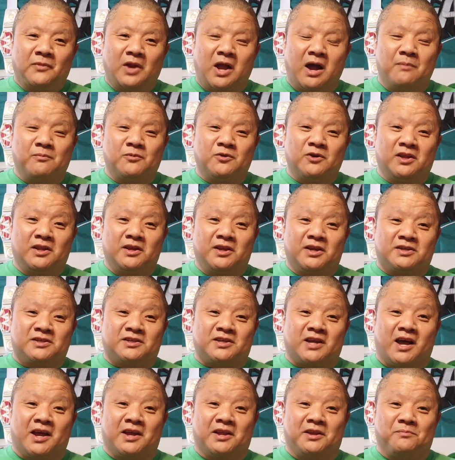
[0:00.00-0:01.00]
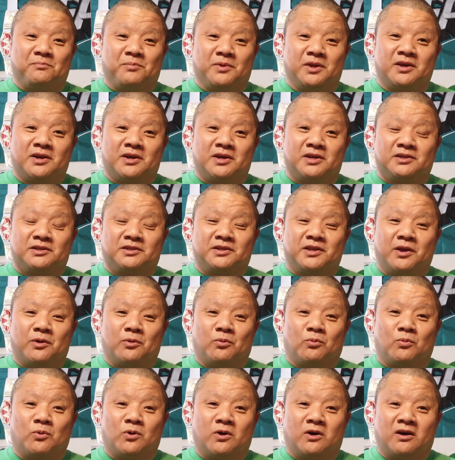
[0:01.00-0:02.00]
I'm really excited because there
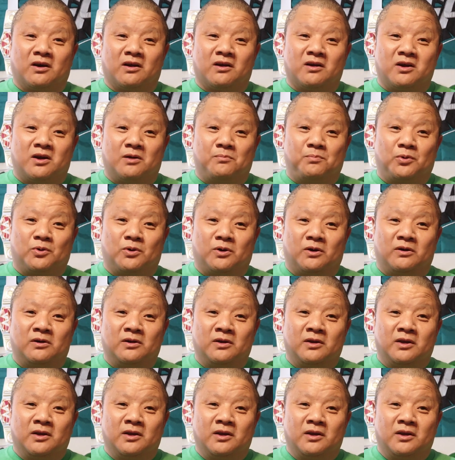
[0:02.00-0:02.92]
were a couple